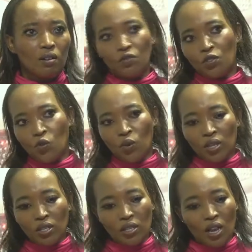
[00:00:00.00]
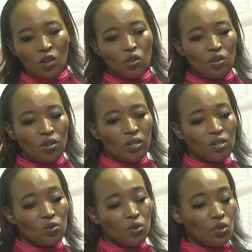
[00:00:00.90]
a few weeks ago,
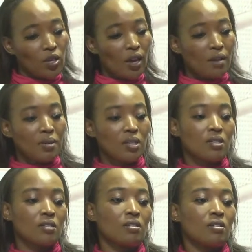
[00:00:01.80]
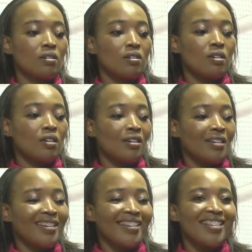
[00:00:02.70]
and it was okay, but
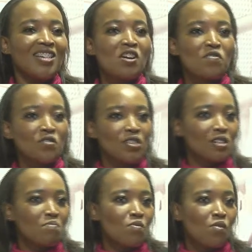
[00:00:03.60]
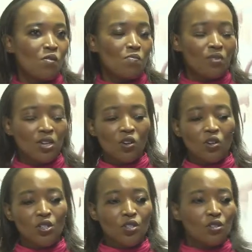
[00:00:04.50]
you have to take more
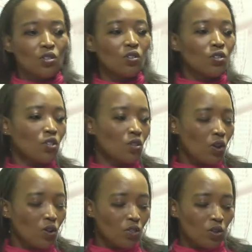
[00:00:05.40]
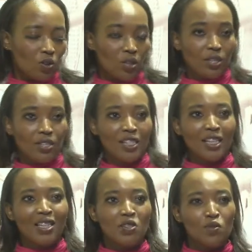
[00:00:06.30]
precautions. Although, just
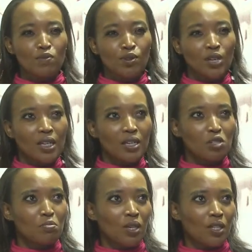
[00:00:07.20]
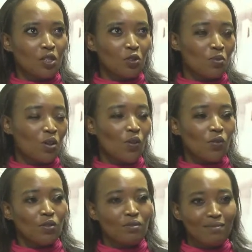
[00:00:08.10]
like you spoken, it's better to be
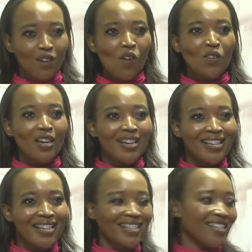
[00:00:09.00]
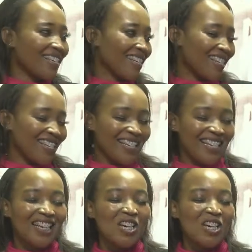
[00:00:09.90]
on online digital, yeah.